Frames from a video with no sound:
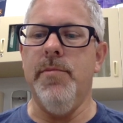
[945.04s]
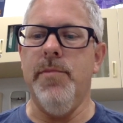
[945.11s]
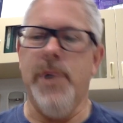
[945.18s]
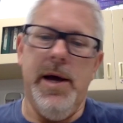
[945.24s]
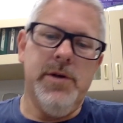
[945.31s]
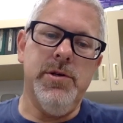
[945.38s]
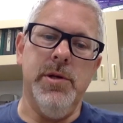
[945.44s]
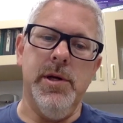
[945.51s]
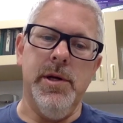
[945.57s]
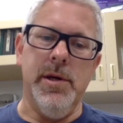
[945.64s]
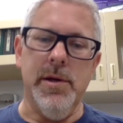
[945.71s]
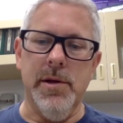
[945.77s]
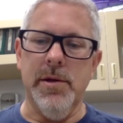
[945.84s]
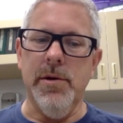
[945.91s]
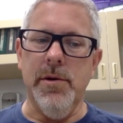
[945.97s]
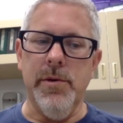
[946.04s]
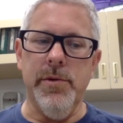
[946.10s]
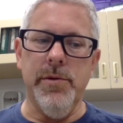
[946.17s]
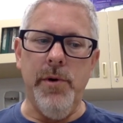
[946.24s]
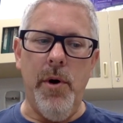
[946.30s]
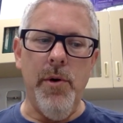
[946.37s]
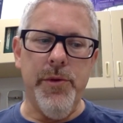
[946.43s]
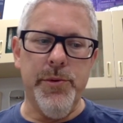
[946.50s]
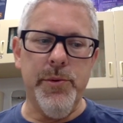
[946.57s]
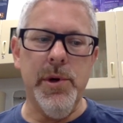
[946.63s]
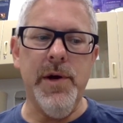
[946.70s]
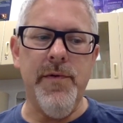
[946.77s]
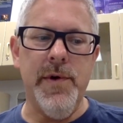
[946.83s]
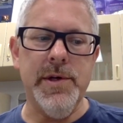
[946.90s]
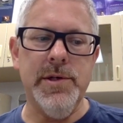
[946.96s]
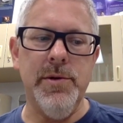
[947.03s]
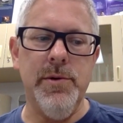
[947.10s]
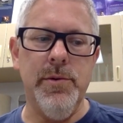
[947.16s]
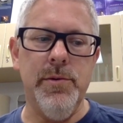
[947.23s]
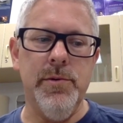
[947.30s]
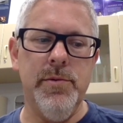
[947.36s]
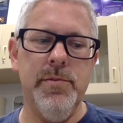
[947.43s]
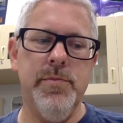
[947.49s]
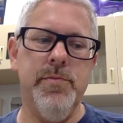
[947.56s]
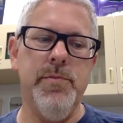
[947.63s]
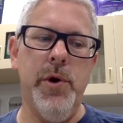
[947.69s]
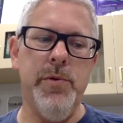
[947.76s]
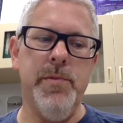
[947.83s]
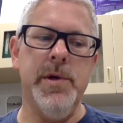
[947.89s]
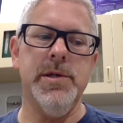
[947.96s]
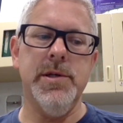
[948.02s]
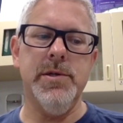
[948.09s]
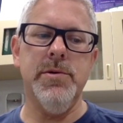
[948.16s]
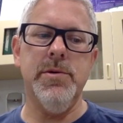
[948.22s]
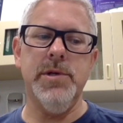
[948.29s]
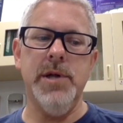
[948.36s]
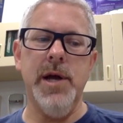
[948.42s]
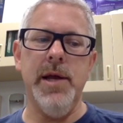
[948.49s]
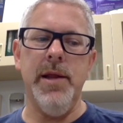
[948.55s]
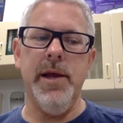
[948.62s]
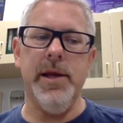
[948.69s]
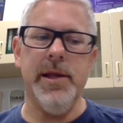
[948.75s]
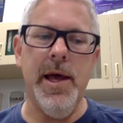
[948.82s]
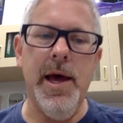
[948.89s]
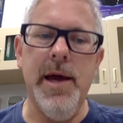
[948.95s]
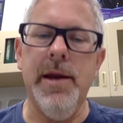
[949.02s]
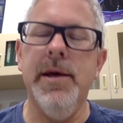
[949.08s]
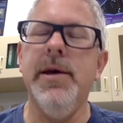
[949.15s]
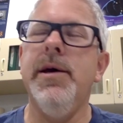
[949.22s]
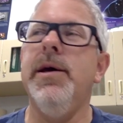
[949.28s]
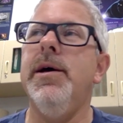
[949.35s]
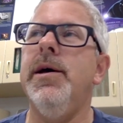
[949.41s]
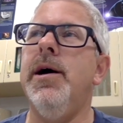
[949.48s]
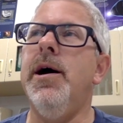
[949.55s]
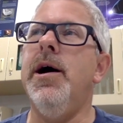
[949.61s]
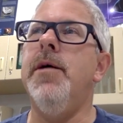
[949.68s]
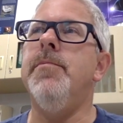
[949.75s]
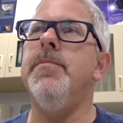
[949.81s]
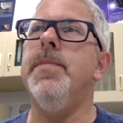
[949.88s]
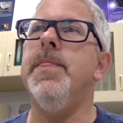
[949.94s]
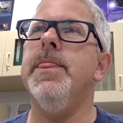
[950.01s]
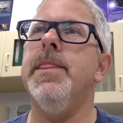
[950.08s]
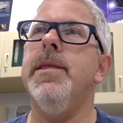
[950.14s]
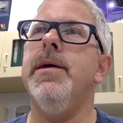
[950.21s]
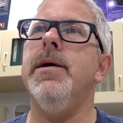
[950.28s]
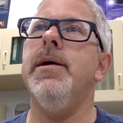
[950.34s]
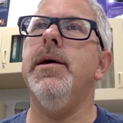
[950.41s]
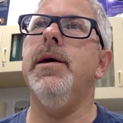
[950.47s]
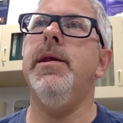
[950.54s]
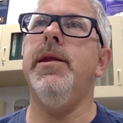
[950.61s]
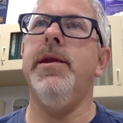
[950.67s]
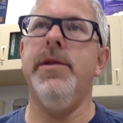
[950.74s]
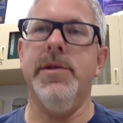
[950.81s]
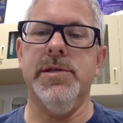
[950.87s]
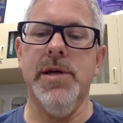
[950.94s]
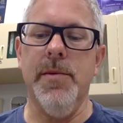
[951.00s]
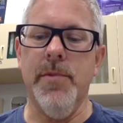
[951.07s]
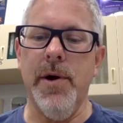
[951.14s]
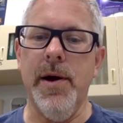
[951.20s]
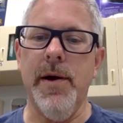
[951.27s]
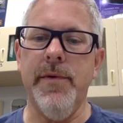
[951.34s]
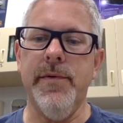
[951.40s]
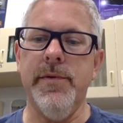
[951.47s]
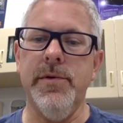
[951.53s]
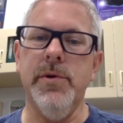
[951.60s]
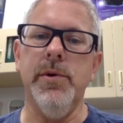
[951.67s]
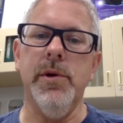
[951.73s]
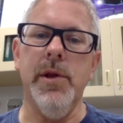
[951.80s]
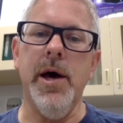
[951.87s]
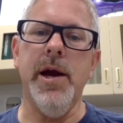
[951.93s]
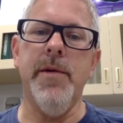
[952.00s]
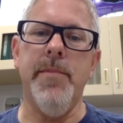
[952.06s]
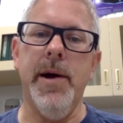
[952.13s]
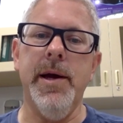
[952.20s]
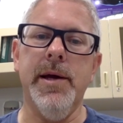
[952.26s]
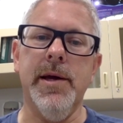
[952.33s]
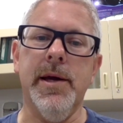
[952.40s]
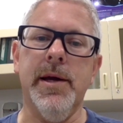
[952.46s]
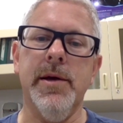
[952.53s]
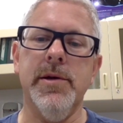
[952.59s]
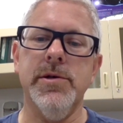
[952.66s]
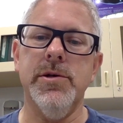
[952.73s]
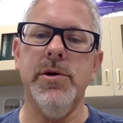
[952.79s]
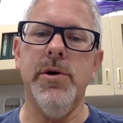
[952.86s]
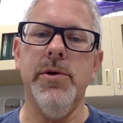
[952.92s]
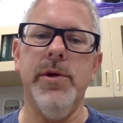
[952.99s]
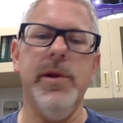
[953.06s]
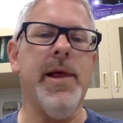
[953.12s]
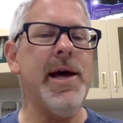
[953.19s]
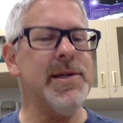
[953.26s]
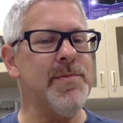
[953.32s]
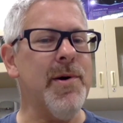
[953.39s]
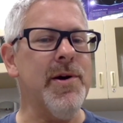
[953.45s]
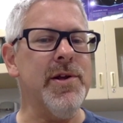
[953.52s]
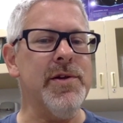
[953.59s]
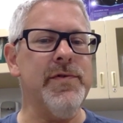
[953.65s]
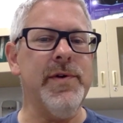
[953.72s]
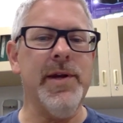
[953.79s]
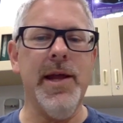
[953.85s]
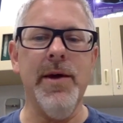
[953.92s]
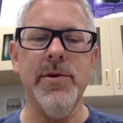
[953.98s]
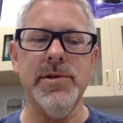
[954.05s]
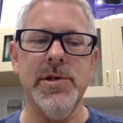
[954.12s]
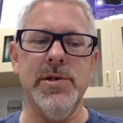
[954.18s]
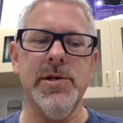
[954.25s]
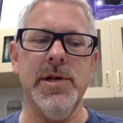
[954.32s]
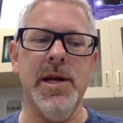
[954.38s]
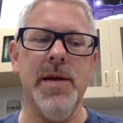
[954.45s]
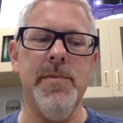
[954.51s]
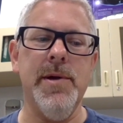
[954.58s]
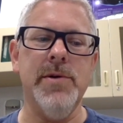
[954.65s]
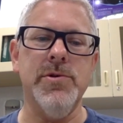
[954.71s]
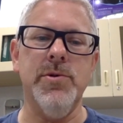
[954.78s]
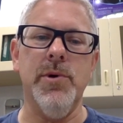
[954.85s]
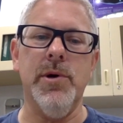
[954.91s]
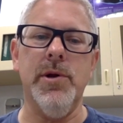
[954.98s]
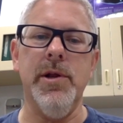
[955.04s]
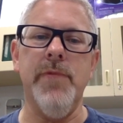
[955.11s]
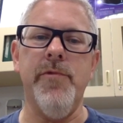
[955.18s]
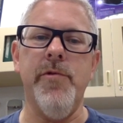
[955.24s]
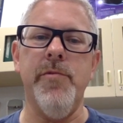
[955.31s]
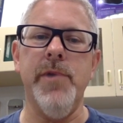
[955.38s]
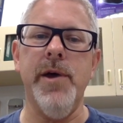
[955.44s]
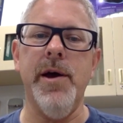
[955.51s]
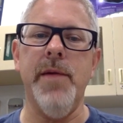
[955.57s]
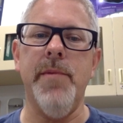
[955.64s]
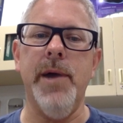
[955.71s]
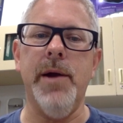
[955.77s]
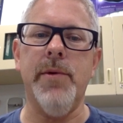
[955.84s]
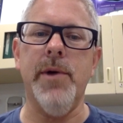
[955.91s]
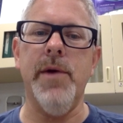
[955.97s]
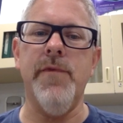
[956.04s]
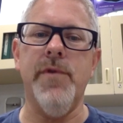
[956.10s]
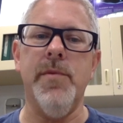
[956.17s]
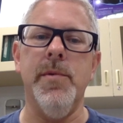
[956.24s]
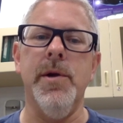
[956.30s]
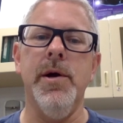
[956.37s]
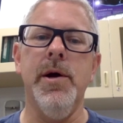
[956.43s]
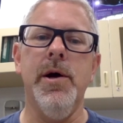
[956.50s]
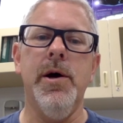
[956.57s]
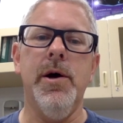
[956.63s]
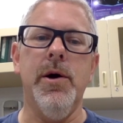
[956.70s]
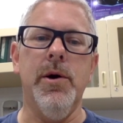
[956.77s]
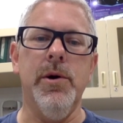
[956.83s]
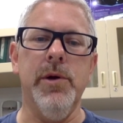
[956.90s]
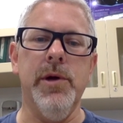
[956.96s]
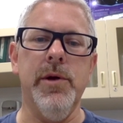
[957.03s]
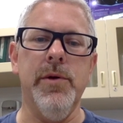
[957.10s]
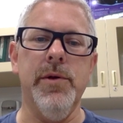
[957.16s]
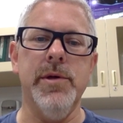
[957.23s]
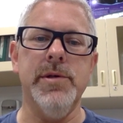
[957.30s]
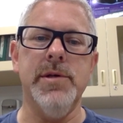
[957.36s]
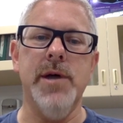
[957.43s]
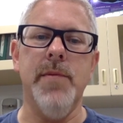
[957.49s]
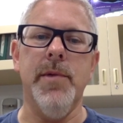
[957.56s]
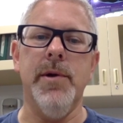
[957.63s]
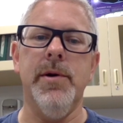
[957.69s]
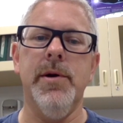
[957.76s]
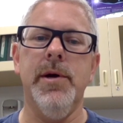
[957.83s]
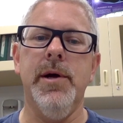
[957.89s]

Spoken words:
Actually, all three of us, both my sisters and I, like that. And then in the summer, I do a lot of biking. So the last part of this video is just going to be a short clip of me on a bike ride from earlier this summer.